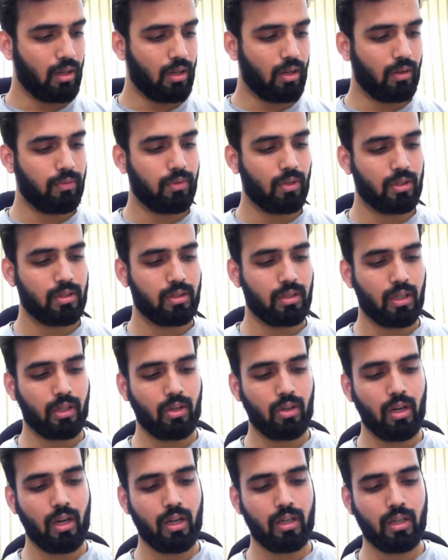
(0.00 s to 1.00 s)
For
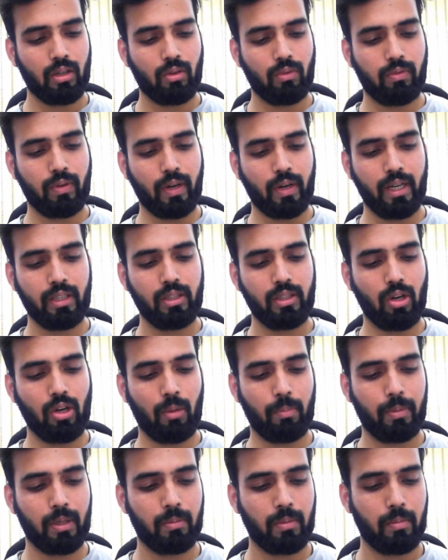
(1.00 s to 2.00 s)
circulator to find the
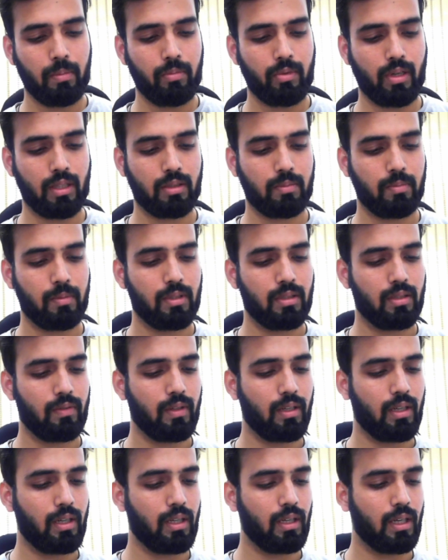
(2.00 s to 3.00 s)
optimum
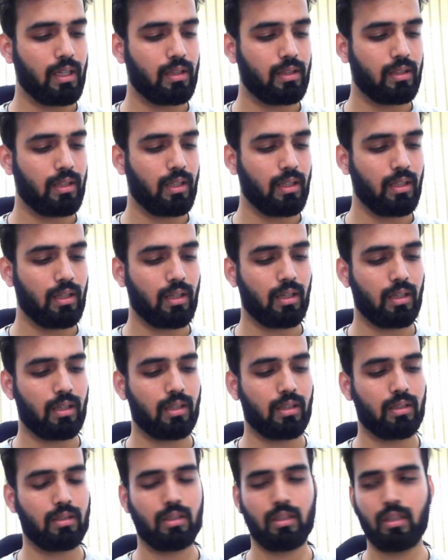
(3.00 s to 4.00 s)
transmissivity, I think
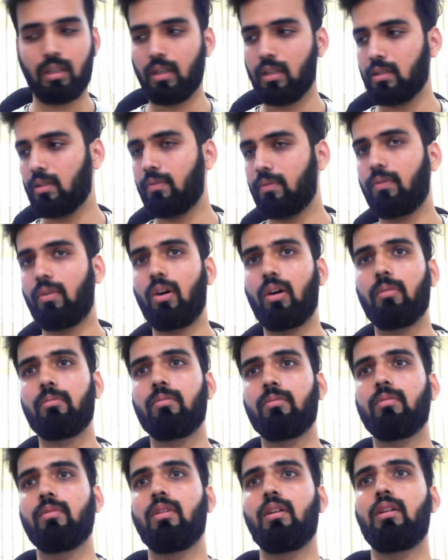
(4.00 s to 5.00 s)
there is a
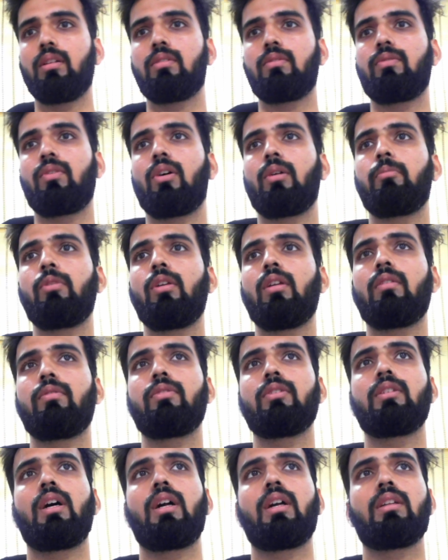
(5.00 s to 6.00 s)
formula
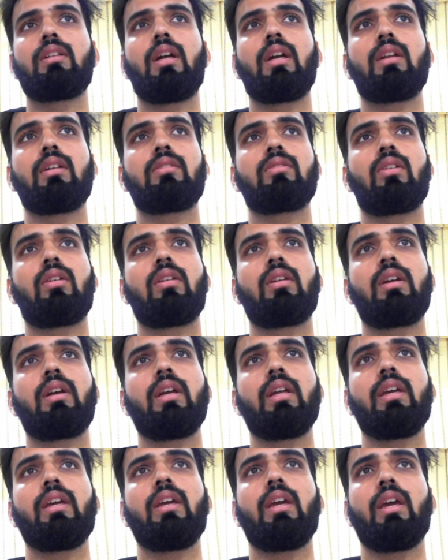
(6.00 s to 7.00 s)
for that is
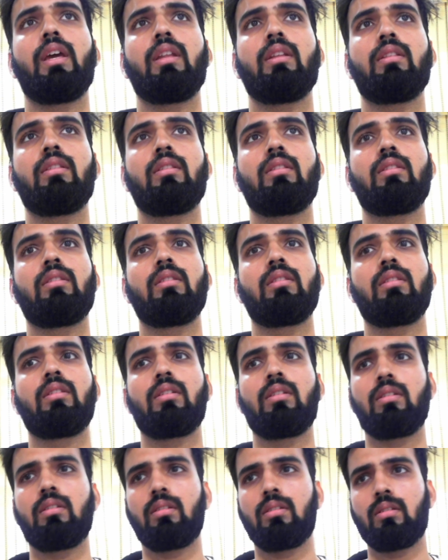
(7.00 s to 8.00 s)
already in
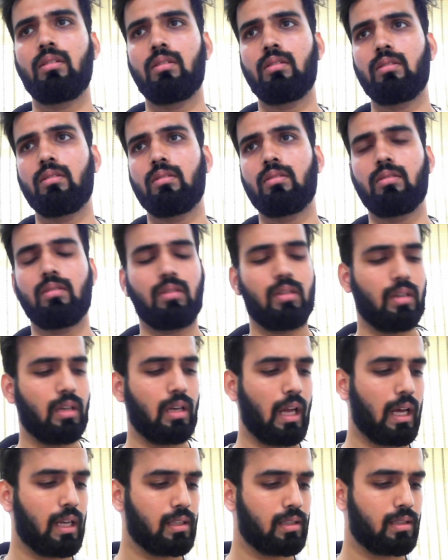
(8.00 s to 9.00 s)
the
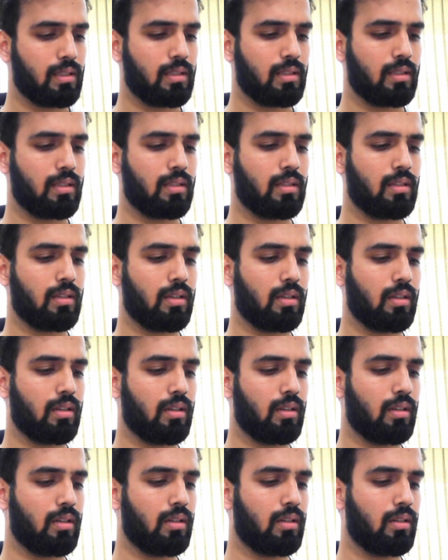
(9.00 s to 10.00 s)
last
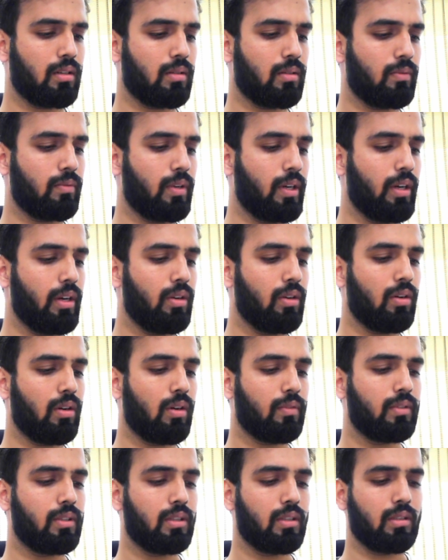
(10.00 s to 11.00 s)

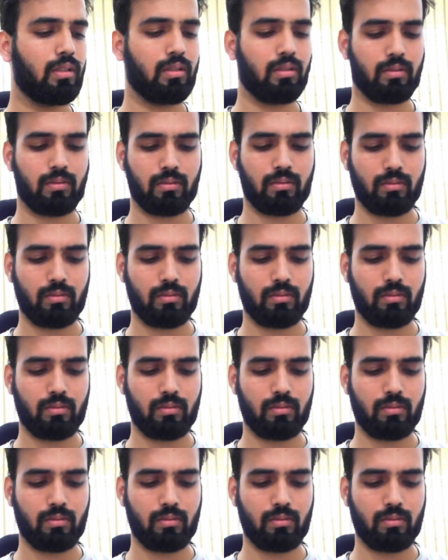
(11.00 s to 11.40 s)
video of the